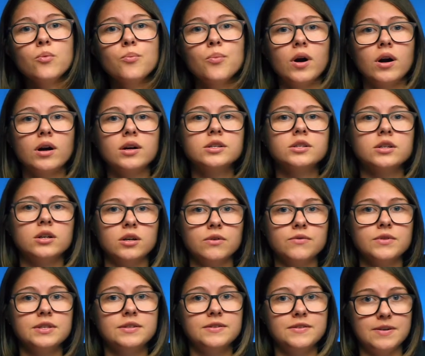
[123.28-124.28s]
part
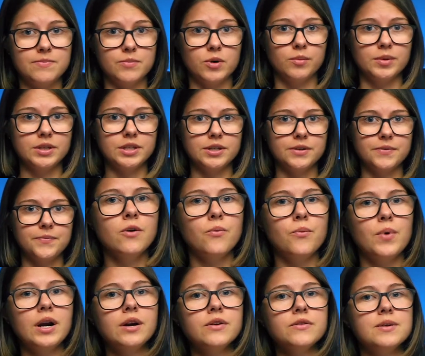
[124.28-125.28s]
of the thermometer,
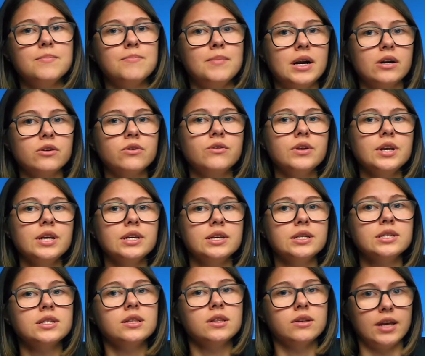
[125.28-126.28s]
where the mercury
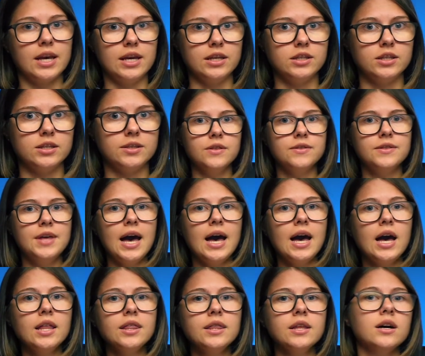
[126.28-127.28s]
is located.
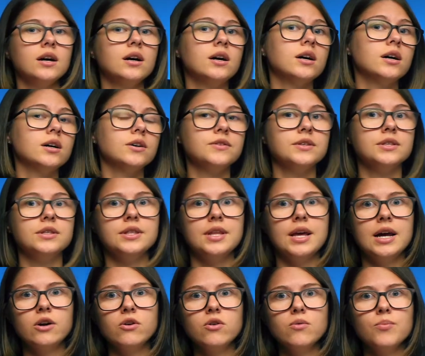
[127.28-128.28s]
Then the
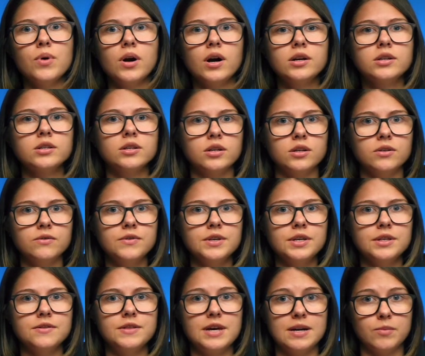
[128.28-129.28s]
narrow part of
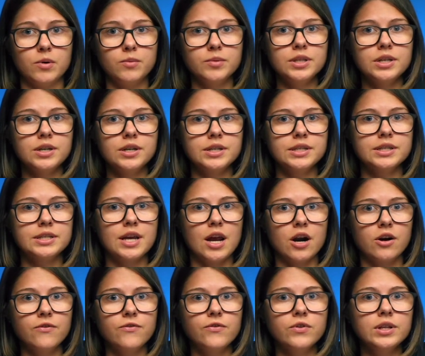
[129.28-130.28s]
the thermometer is
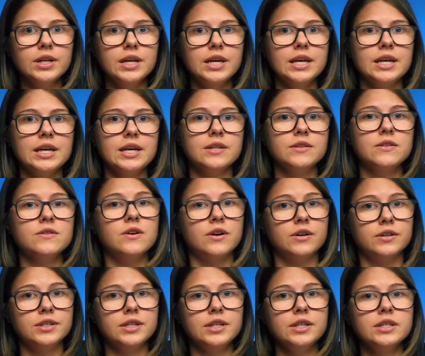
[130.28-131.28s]
carefully
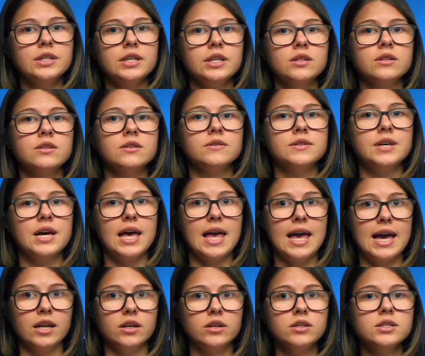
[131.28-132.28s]
inserted into the
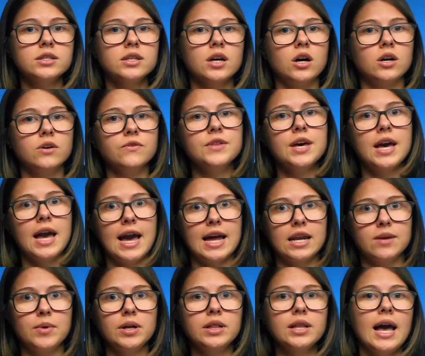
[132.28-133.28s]
anus of the
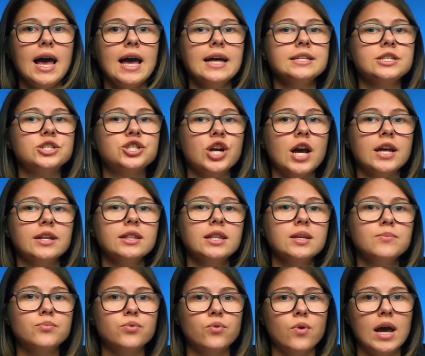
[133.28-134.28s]
animal and
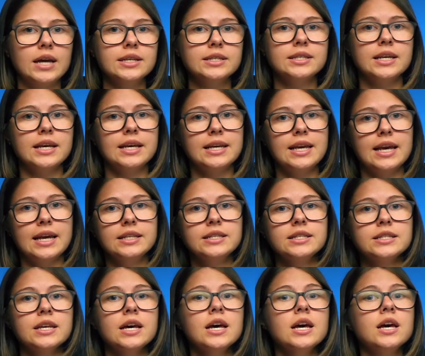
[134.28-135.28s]
gently pressed
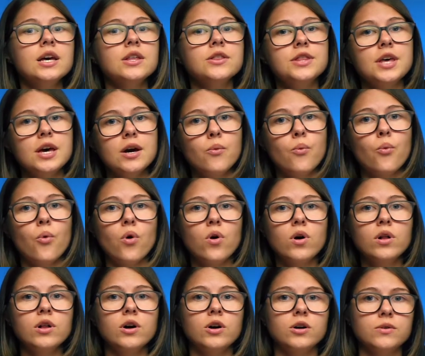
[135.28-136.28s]
against the
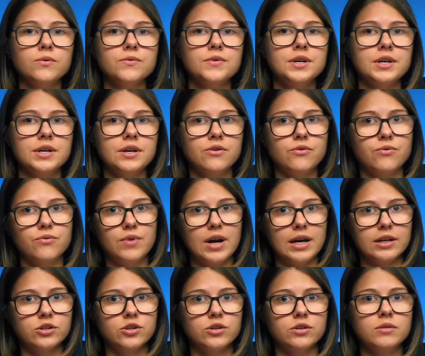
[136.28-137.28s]
wall of the
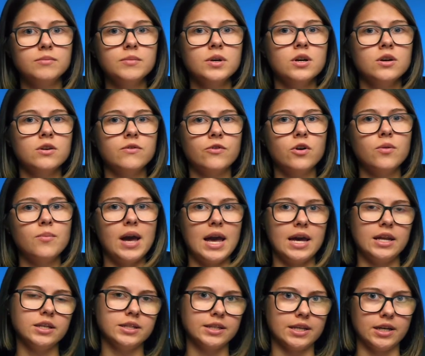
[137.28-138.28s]
rectum from
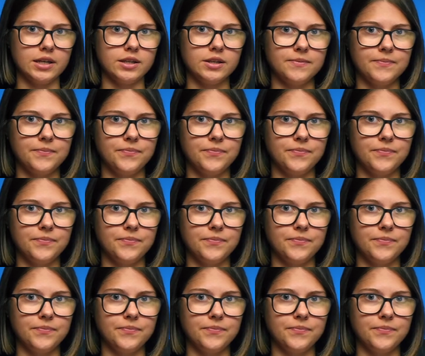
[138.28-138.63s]
any side.